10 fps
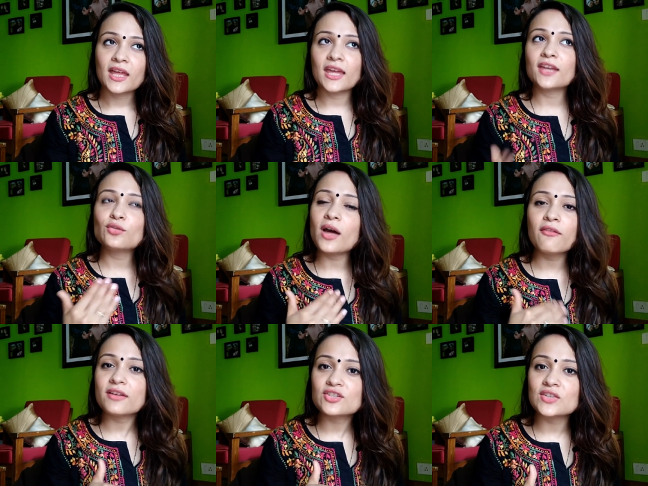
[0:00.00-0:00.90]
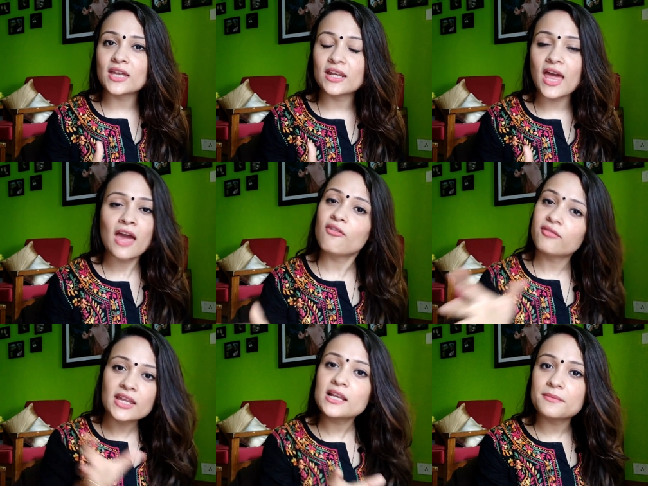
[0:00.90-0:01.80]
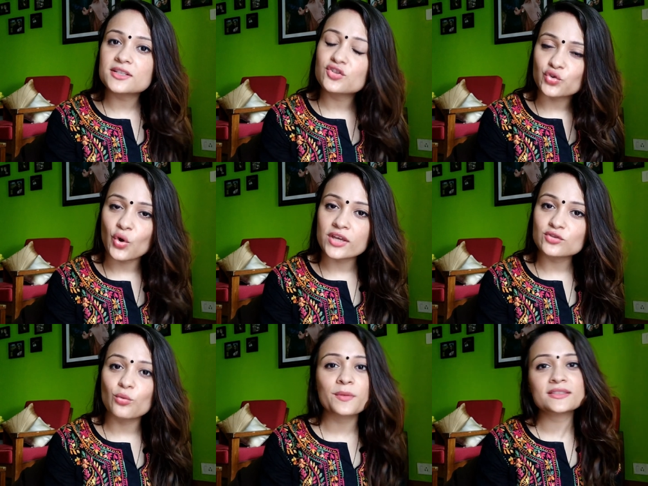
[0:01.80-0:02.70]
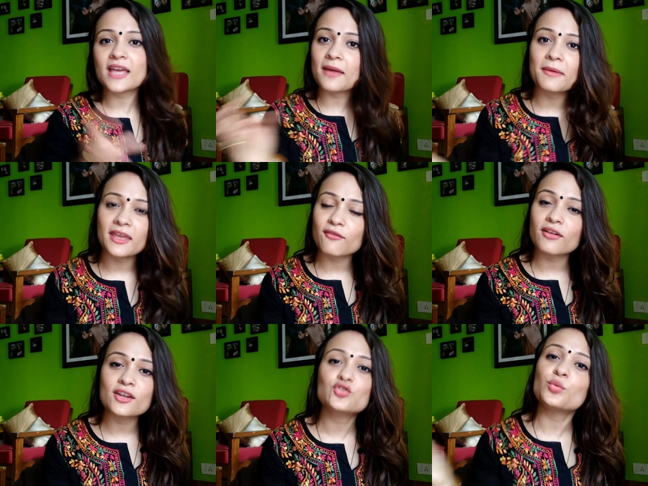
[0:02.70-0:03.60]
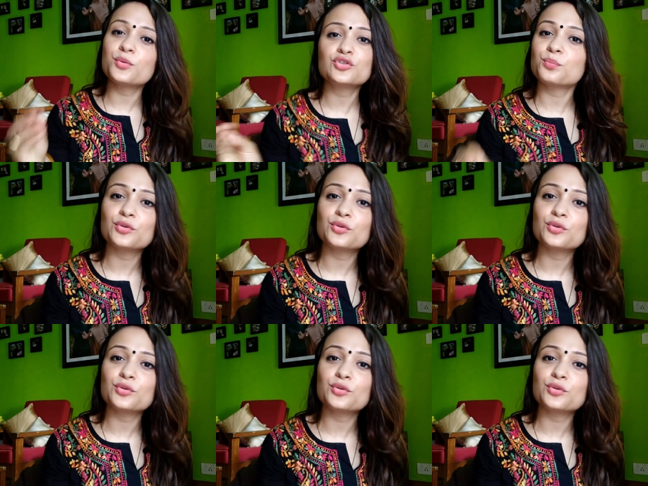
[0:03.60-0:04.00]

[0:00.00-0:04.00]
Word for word: Ek to I'm vegetarian, I have a very limited choice. Upar se I became very super